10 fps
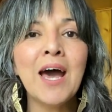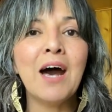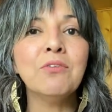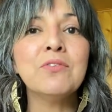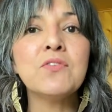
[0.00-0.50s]

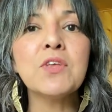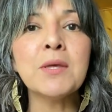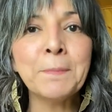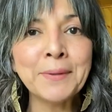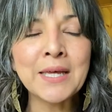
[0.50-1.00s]
how
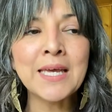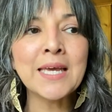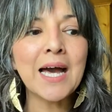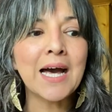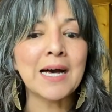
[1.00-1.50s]

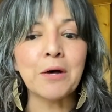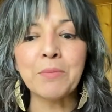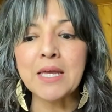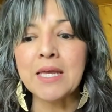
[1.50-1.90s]
deeply um,